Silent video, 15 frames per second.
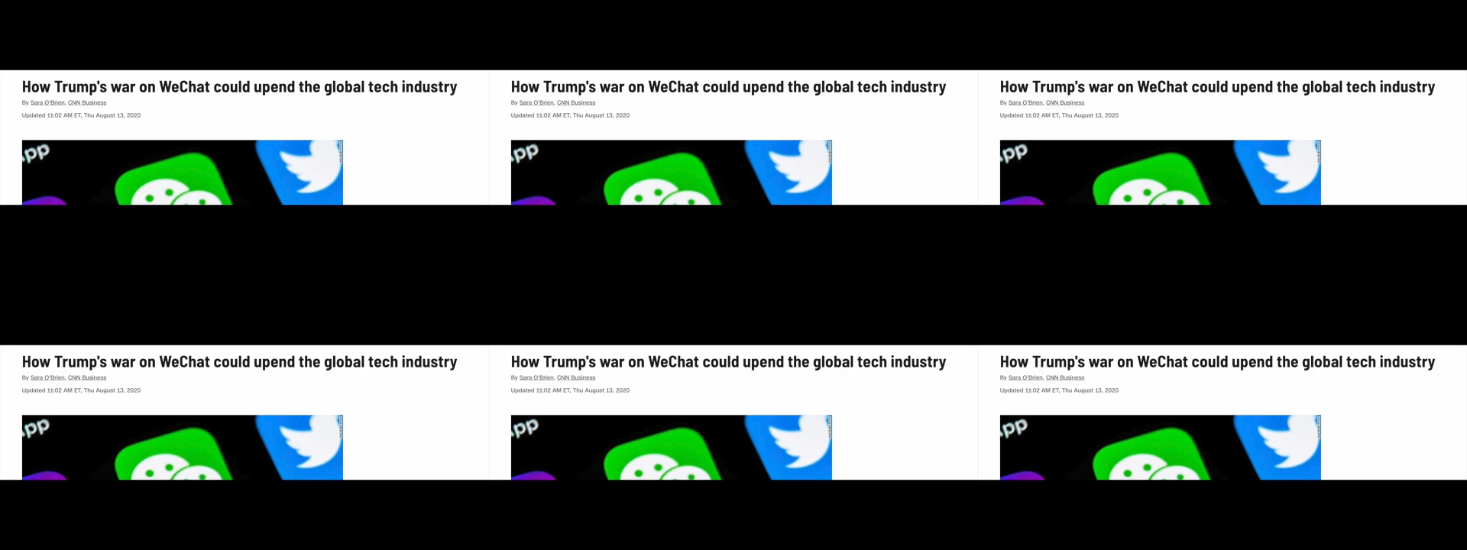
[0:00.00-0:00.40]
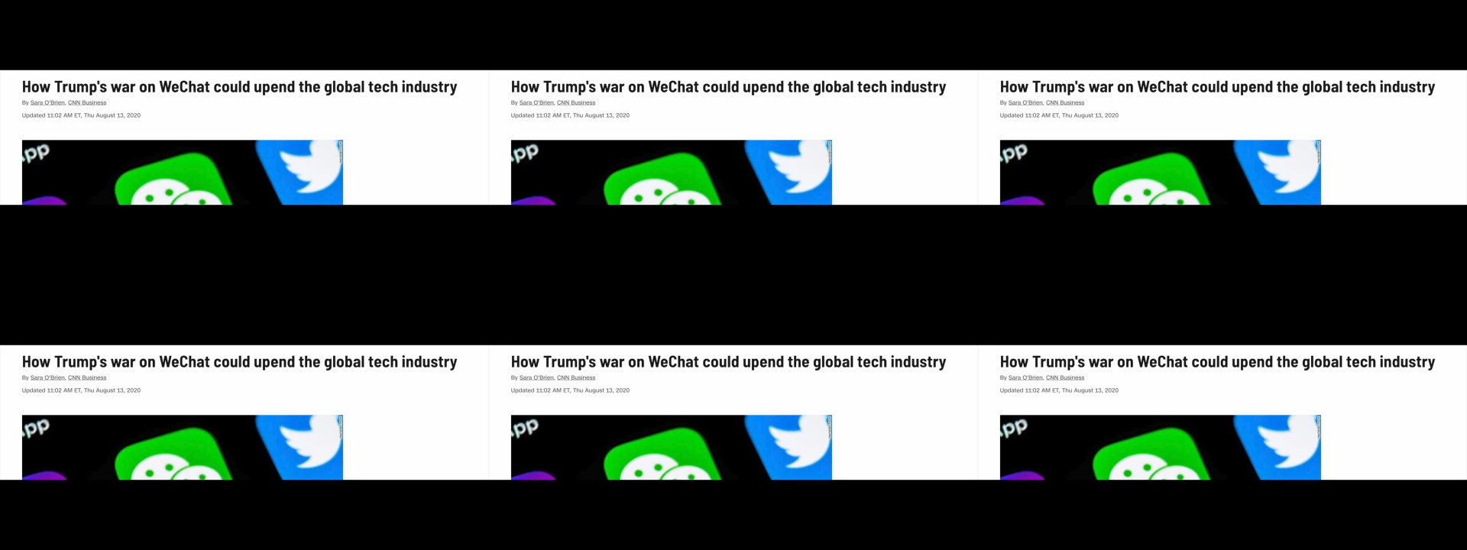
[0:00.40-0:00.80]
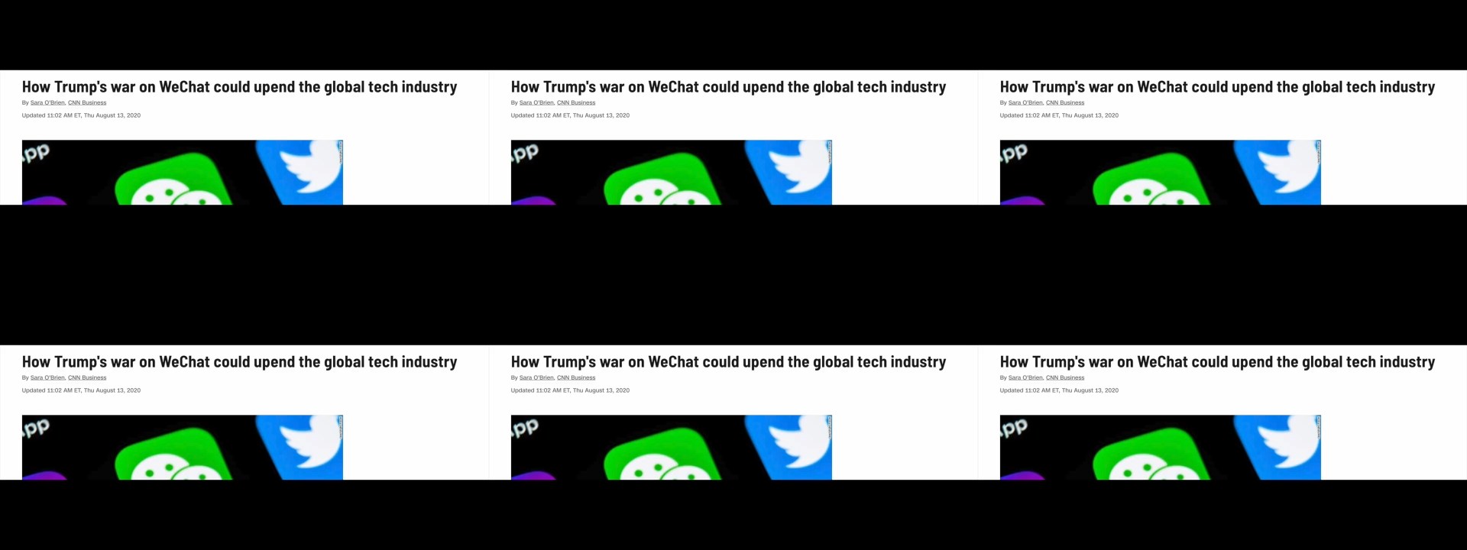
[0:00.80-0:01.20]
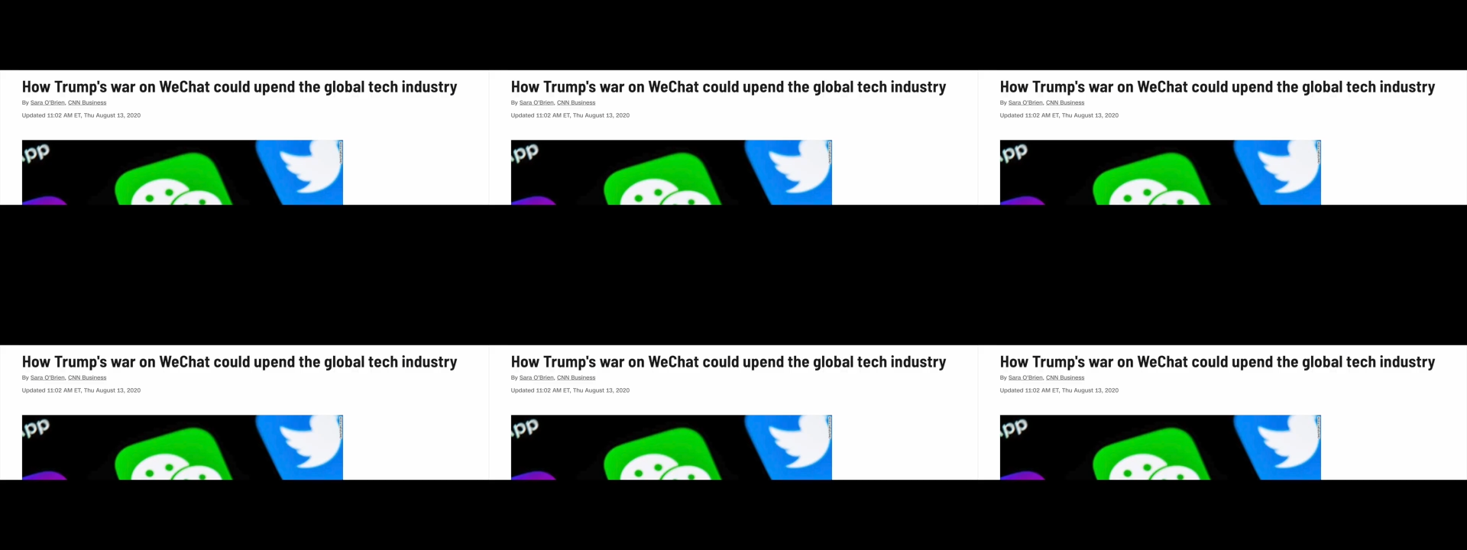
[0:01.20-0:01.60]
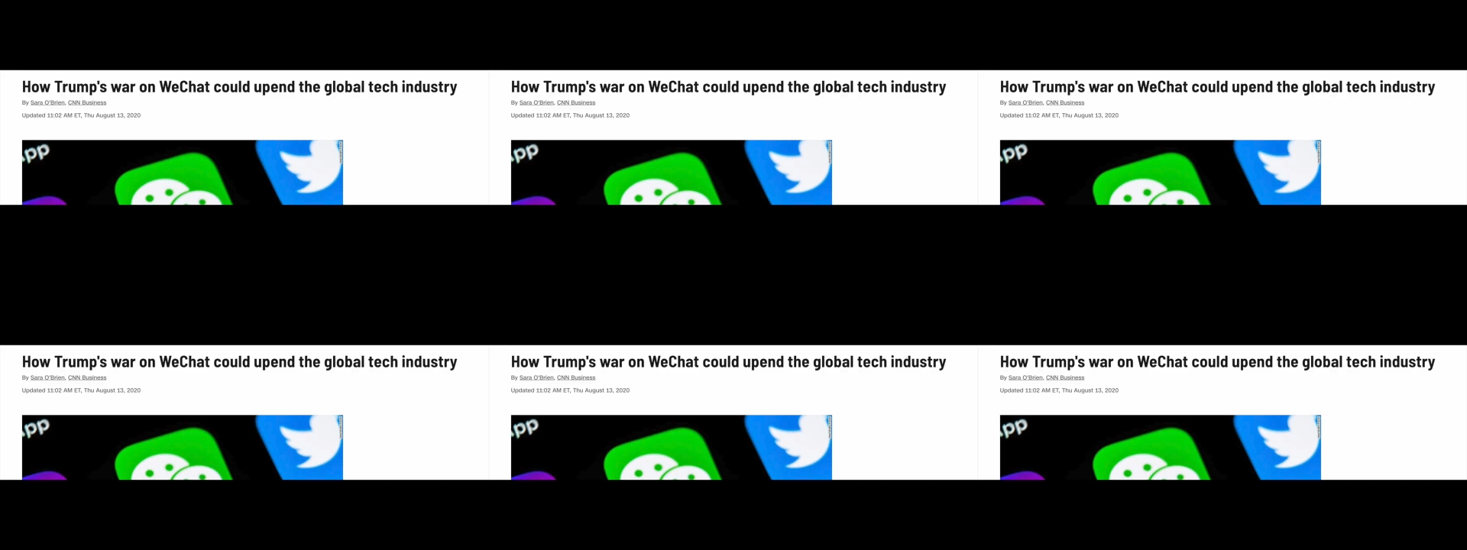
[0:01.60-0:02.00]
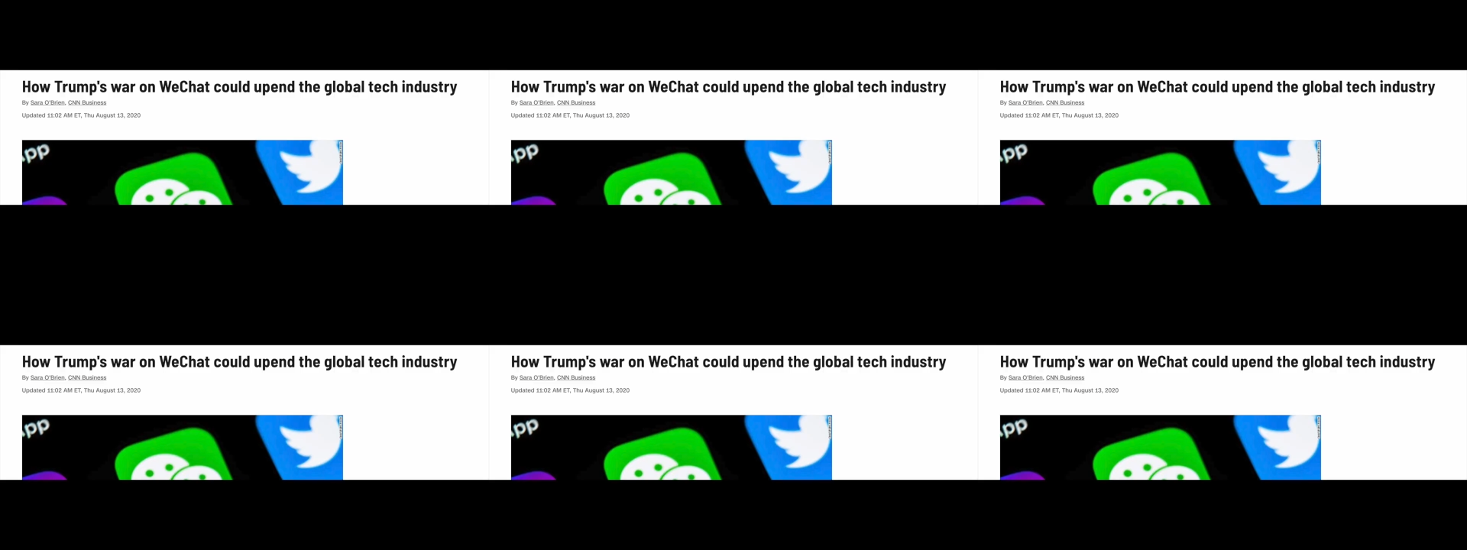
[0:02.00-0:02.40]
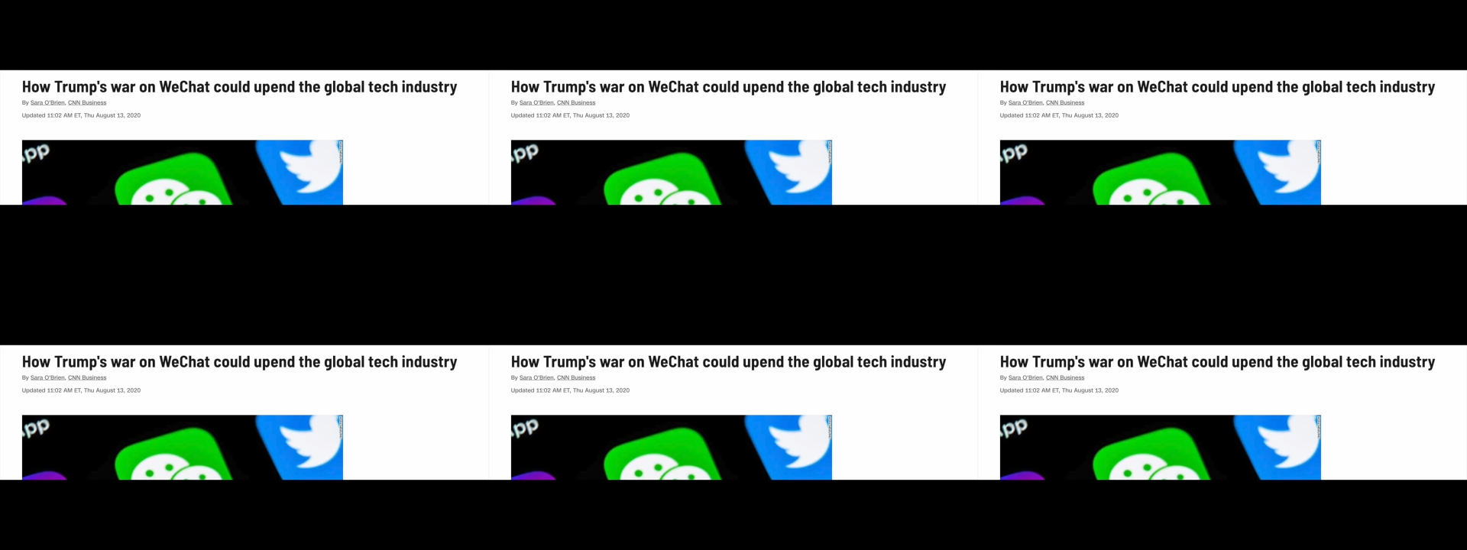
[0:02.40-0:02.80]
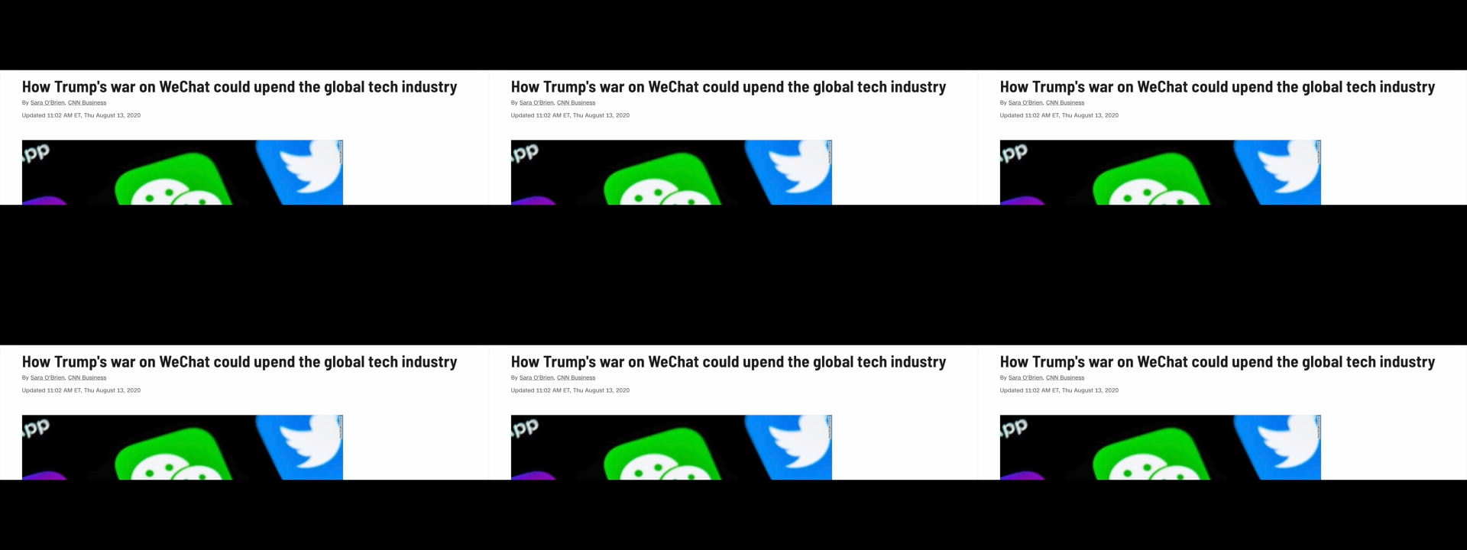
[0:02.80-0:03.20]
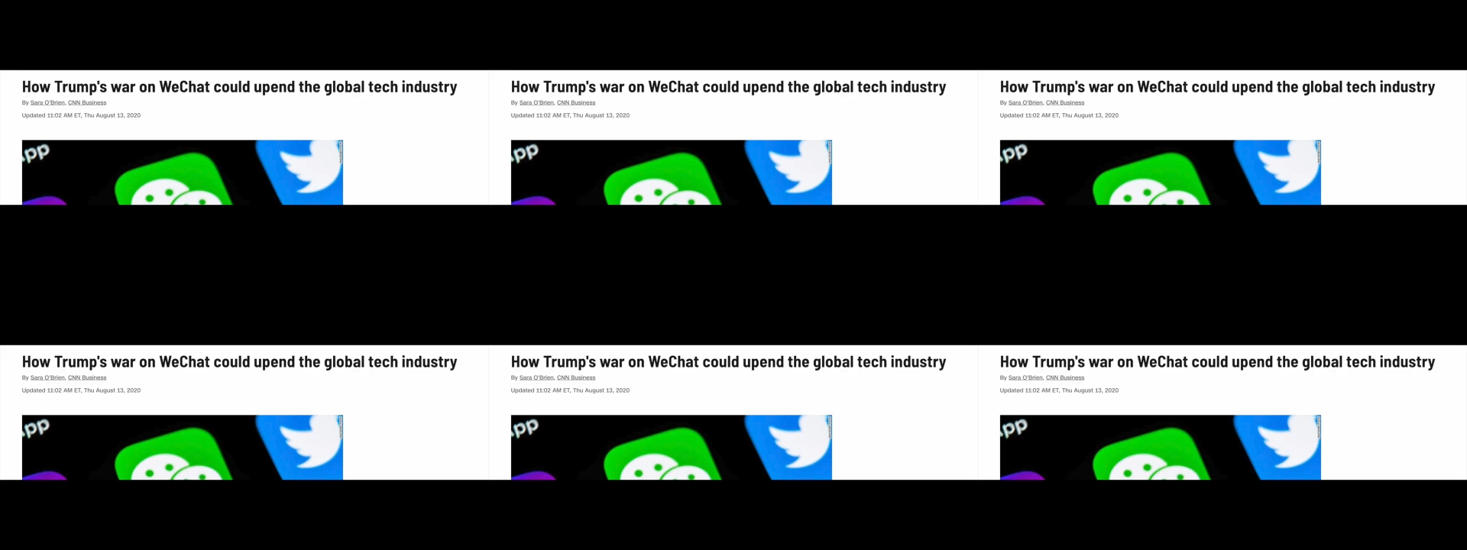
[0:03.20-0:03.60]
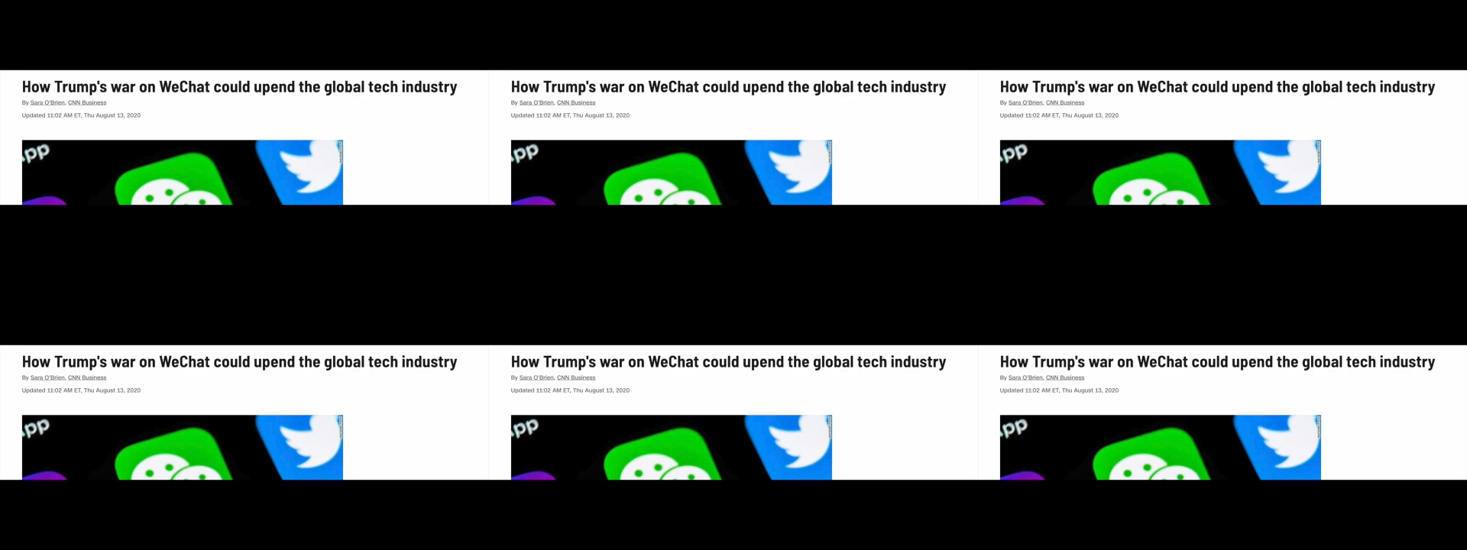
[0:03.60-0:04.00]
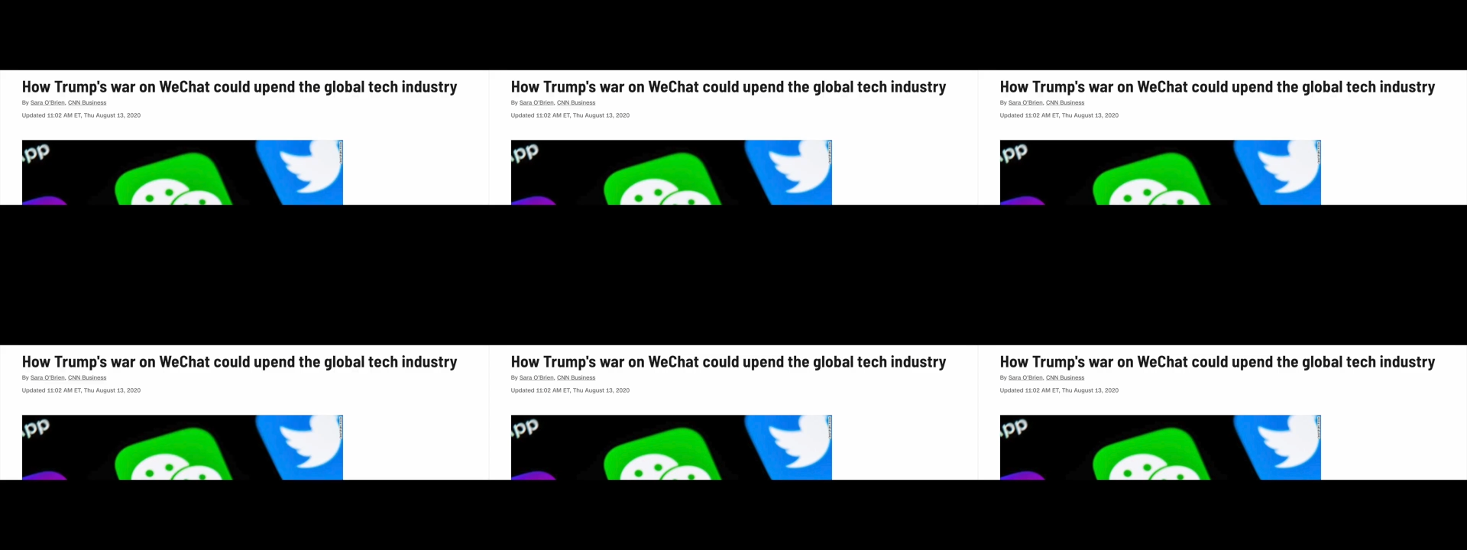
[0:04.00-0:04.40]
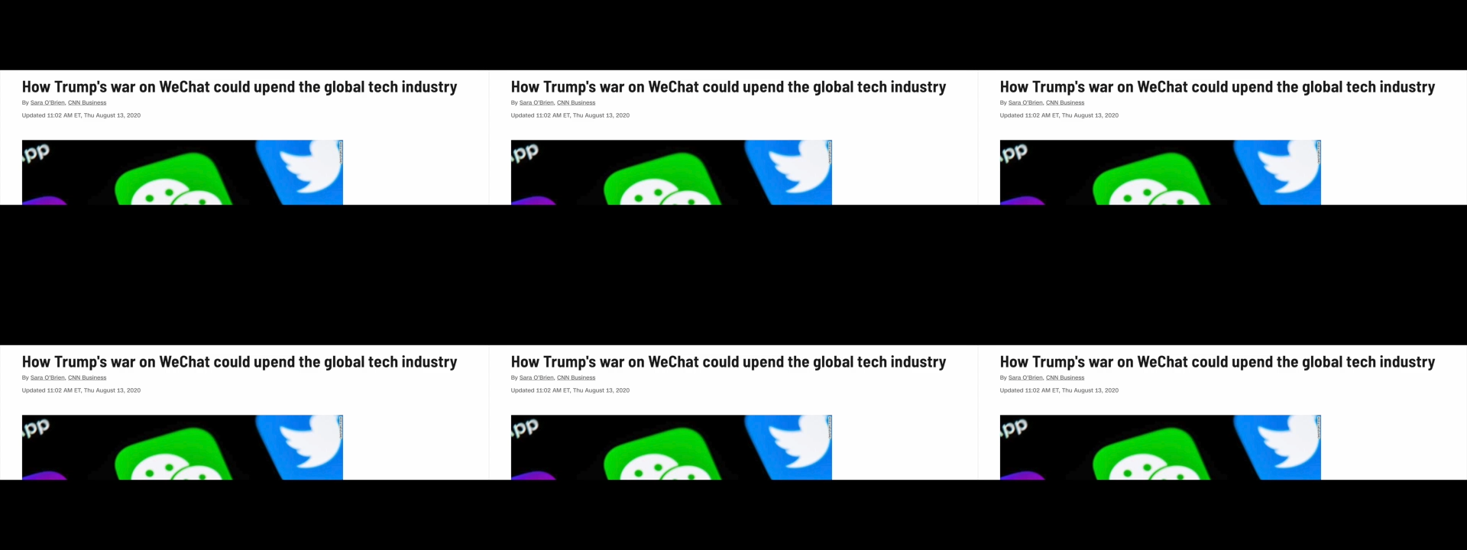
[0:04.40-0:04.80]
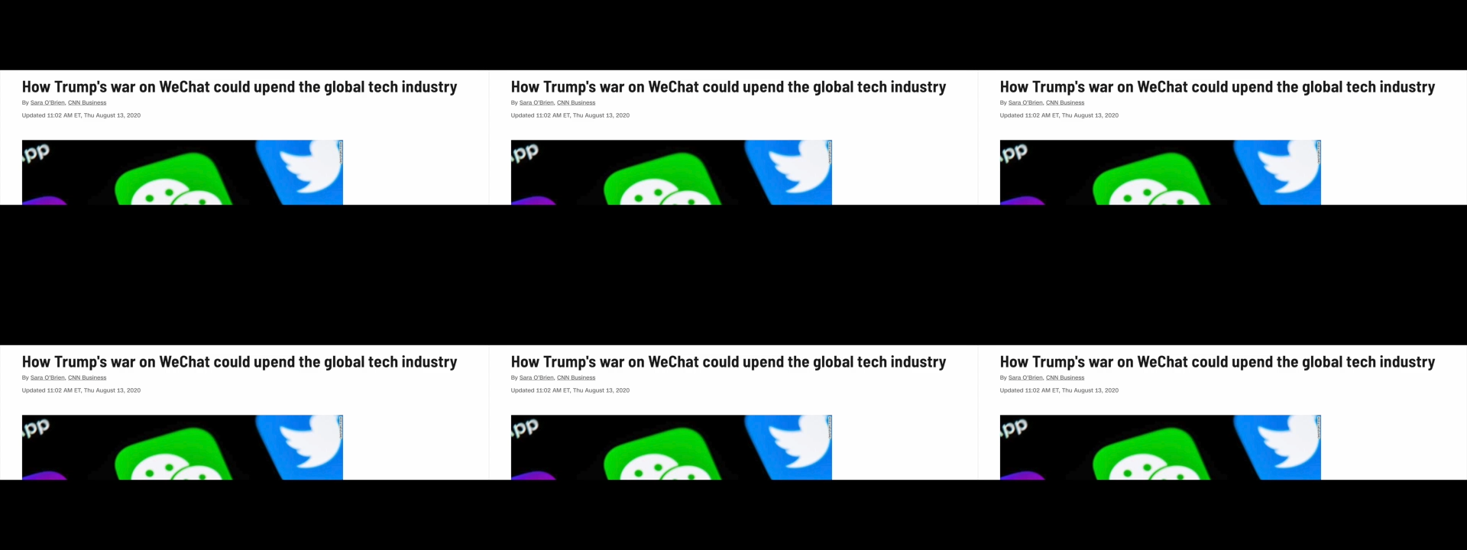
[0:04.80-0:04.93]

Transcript: No face is visible, so there are no lips to read.